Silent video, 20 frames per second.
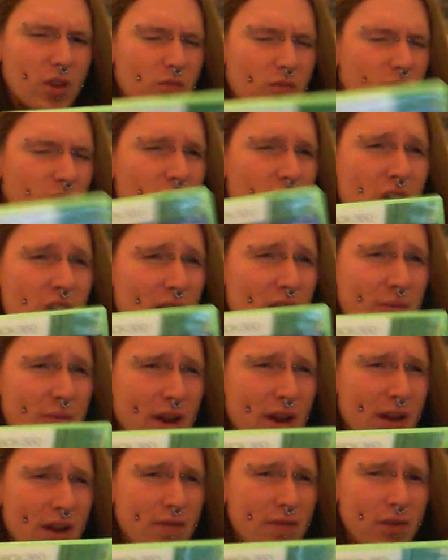
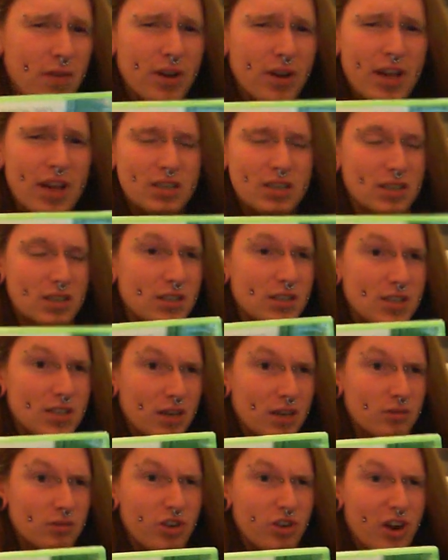Really fun, excellent
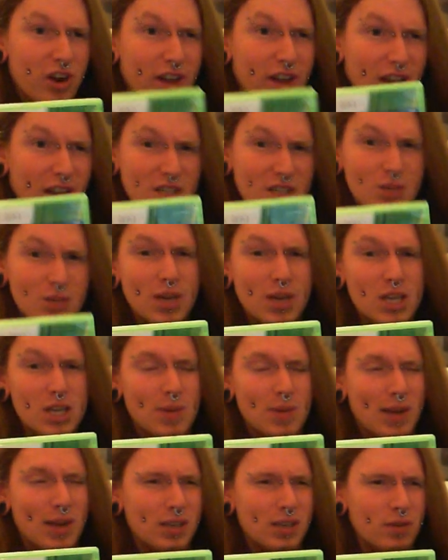soundtrack, as to be
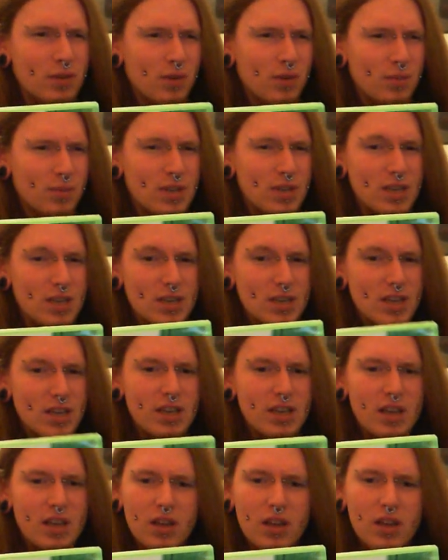expected from Disney.
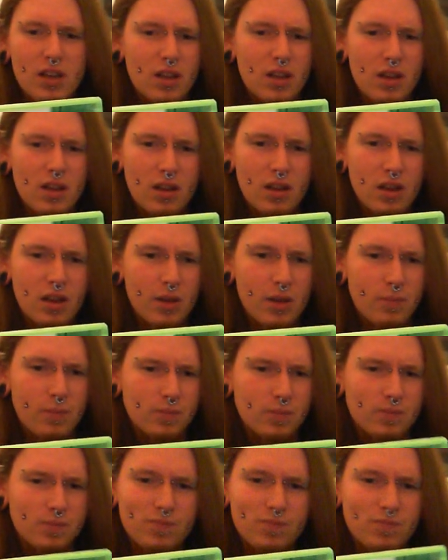
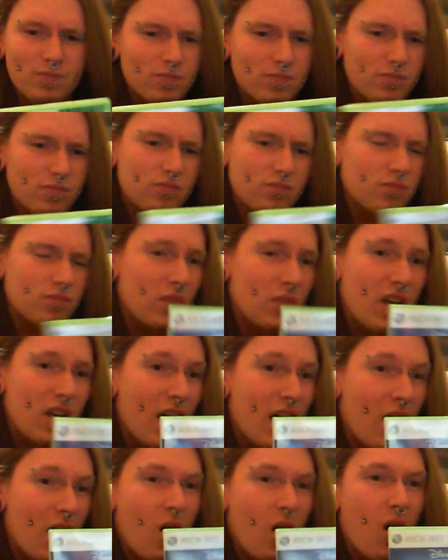
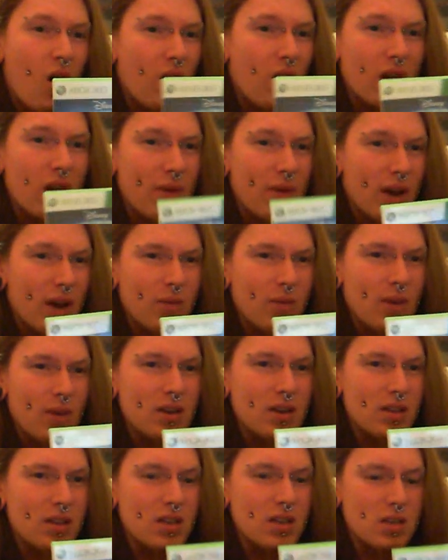Yeah, highly
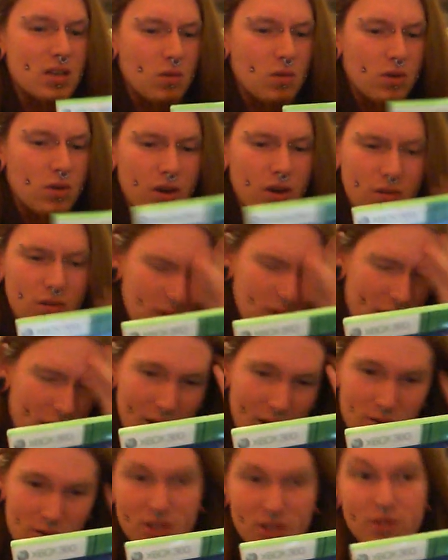recommended this one.
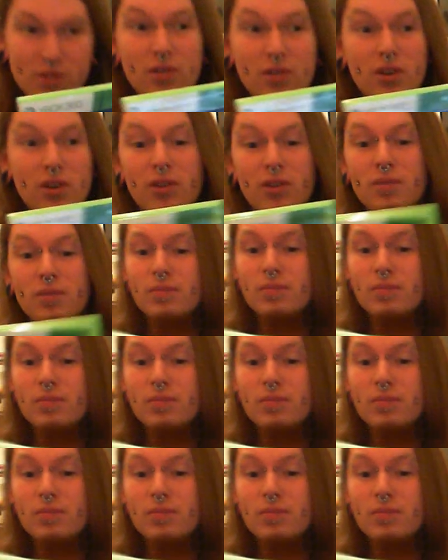Hours of fun.